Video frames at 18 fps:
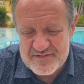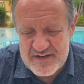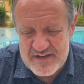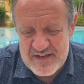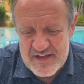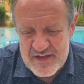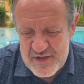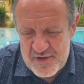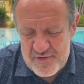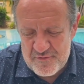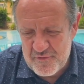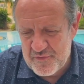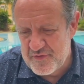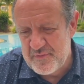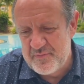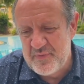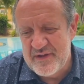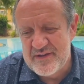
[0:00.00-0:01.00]
And
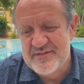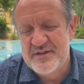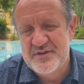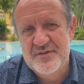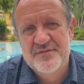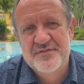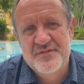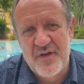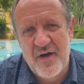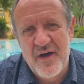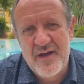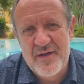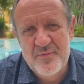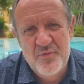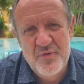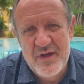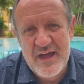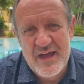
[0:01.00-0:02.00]
for a period of
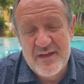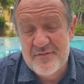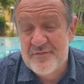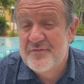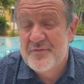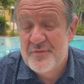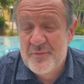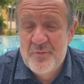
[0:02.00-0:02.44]
time, we have